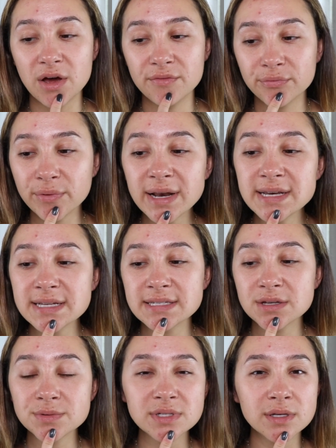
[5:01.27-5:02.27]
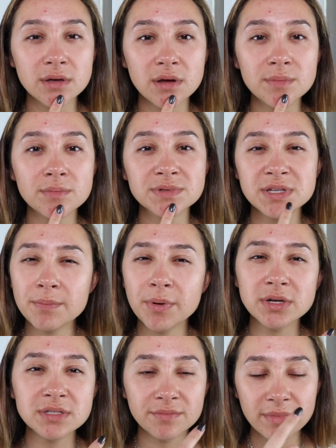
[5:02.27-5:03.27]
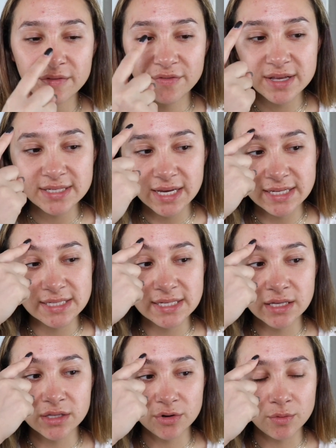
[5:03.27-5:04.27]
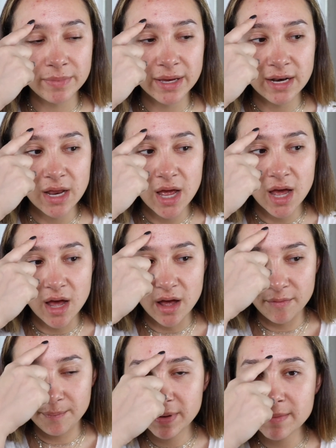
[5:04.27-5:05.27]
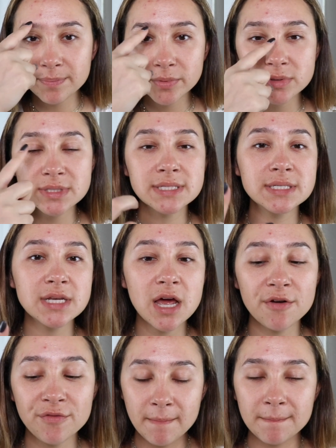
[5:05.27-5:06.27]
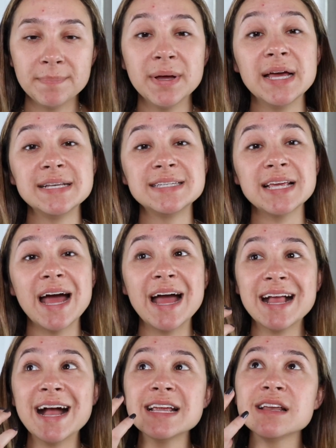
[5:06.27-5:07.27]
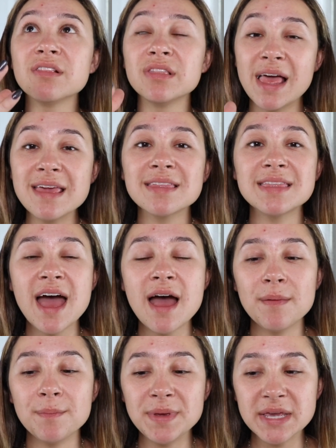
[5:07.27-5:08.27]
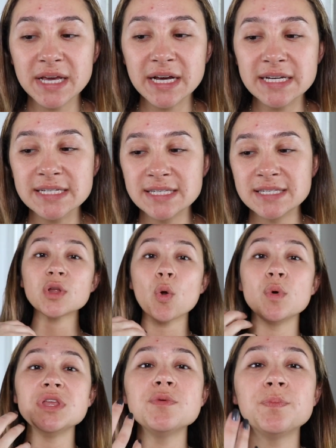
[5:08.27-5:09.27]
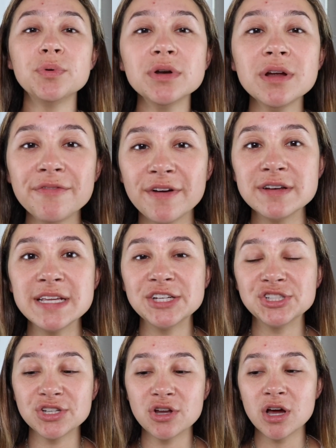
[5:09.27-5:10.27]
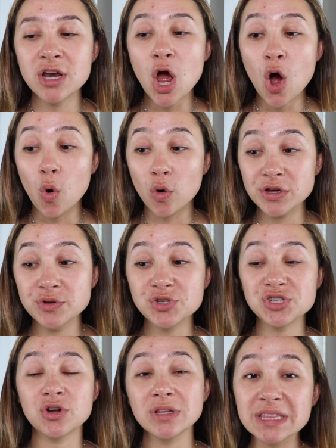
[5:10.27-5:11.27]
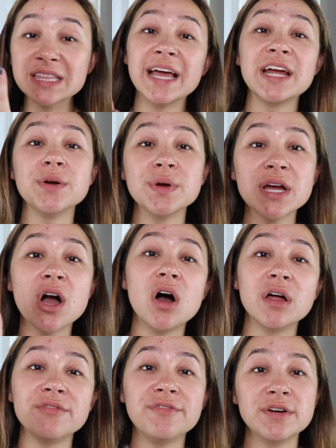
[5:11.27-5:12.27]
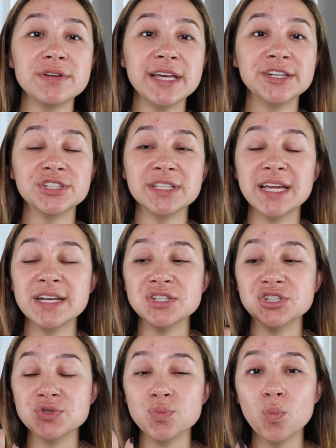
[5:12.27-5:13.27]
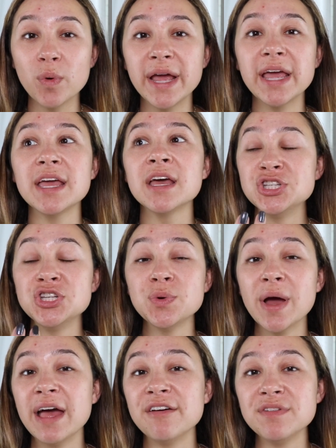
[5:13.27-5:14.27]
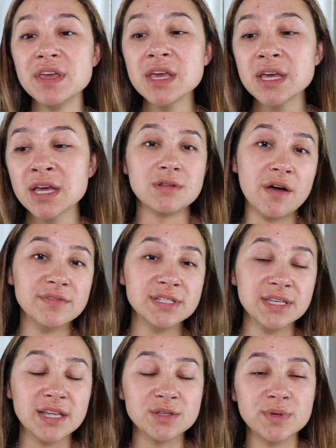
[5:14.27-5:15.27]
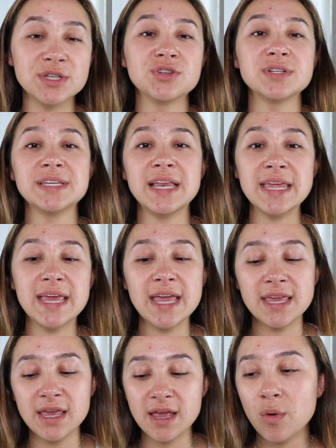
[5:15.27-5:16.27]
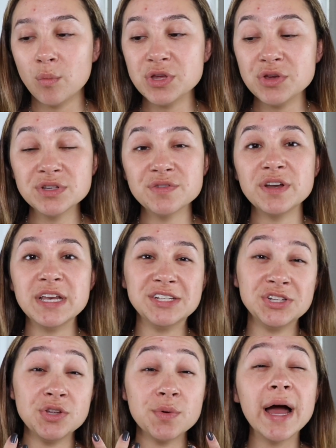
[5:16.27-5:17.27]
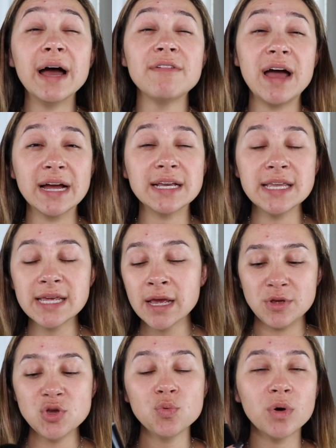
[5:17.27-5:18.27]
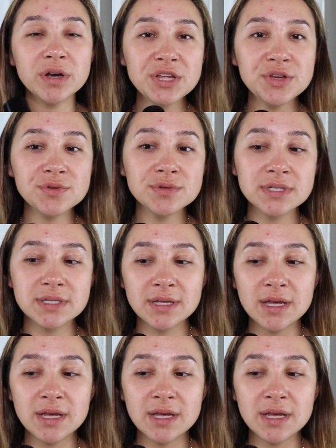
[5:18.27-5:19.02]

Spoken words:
of redness on some parts of my face. I can see a little bit of pimples and stuff, but I kind of like that because when you put a foundation on or you start layering on foundation that is just way too heavy, obviously that's when it starts getting cakey. When you use a foundation, you have acne, you want to use,